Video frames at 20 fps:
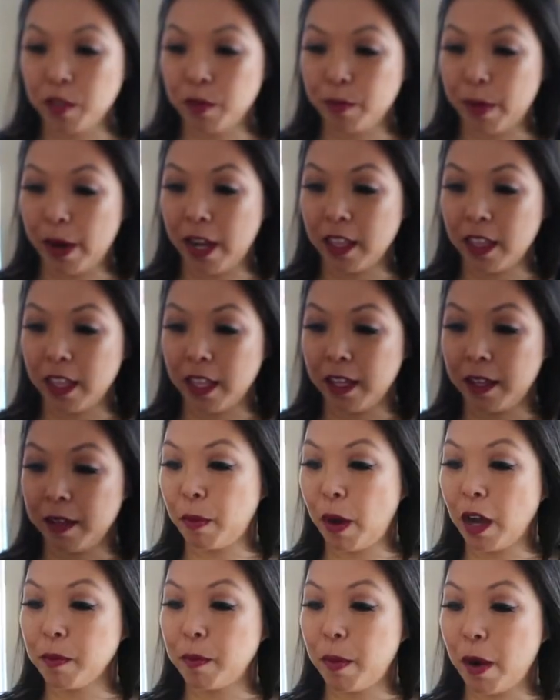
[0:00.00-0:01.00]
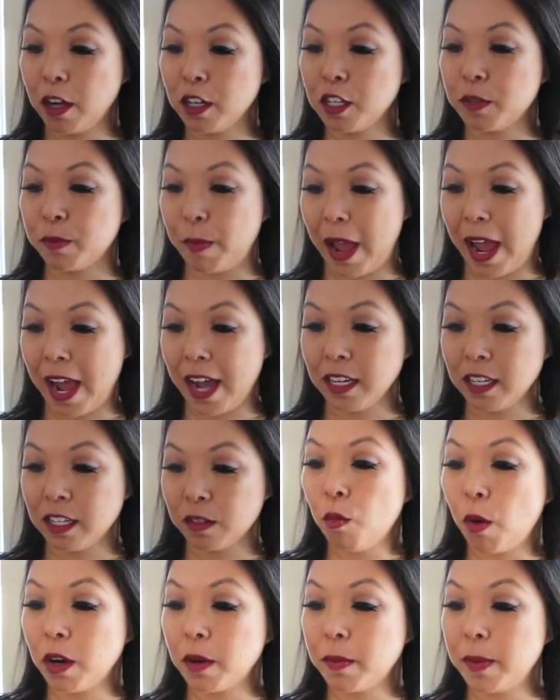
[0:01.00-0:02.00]
to buy the Mod Podge
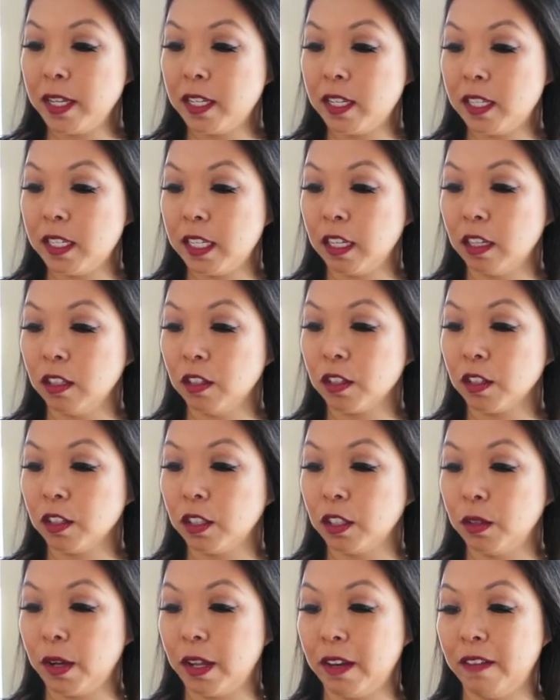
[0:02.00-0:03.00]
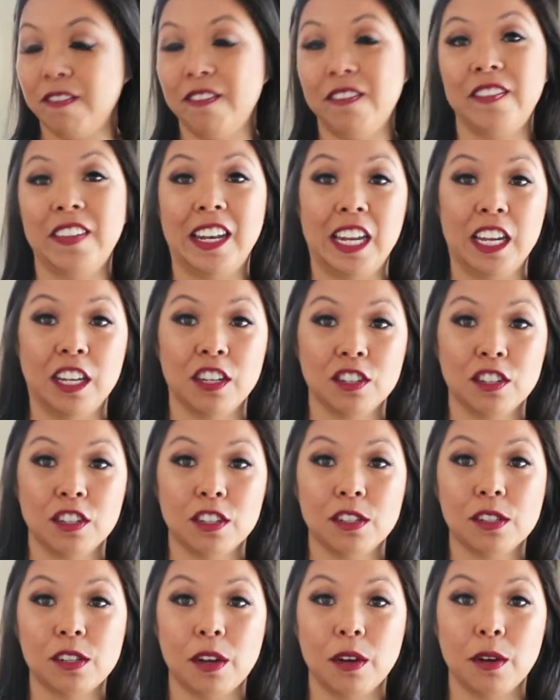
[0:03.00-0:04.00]
Matte, water-based sealer, glue, and finish.
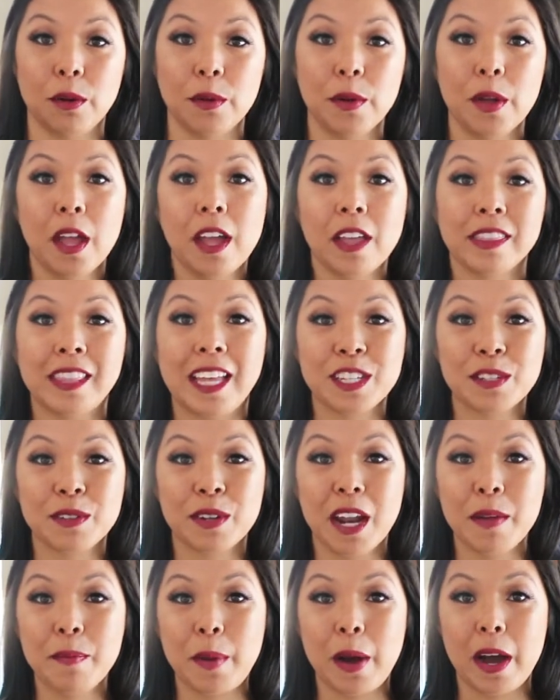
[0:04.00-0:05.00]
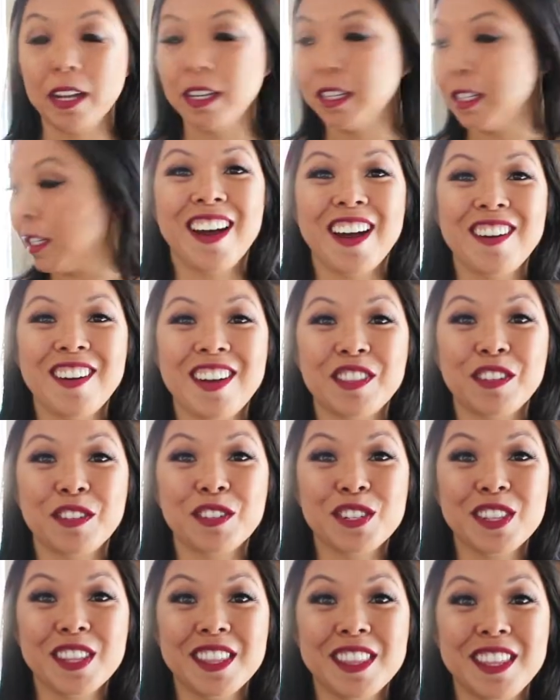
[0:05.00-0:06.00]
So that's what I bought. All right,
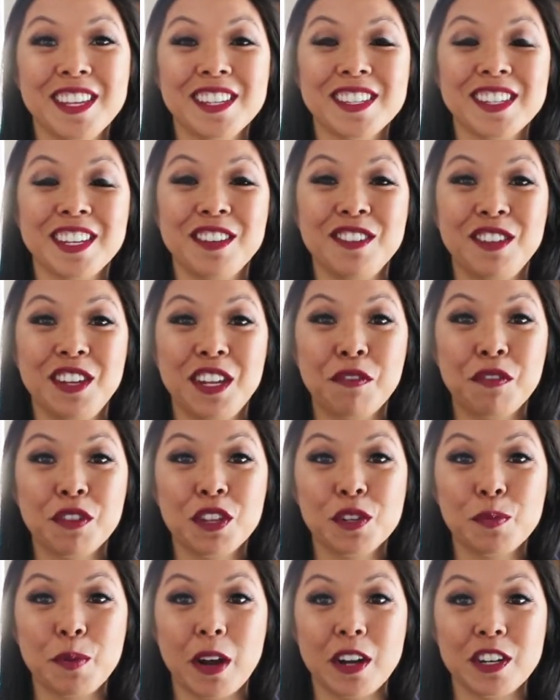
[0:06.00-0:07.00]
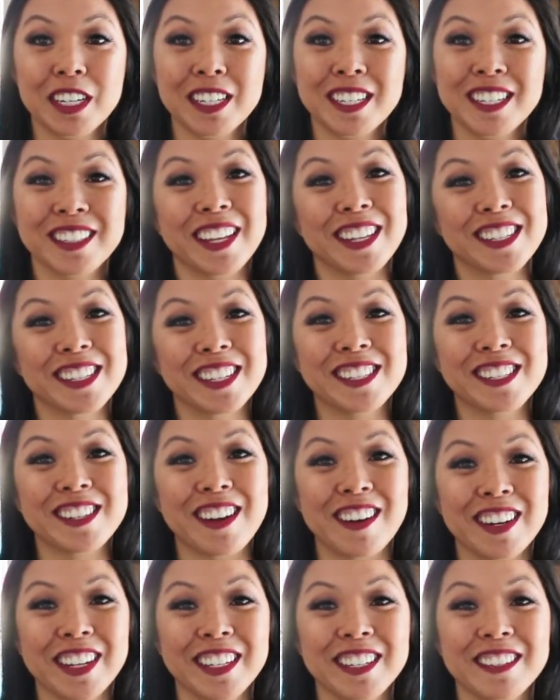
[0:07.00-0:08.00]
those are the things that you need for this project, and let's get
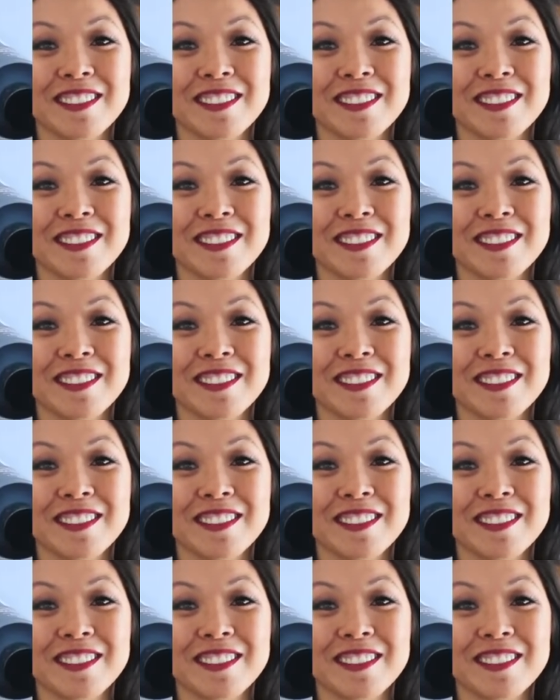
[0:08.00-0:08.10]
started.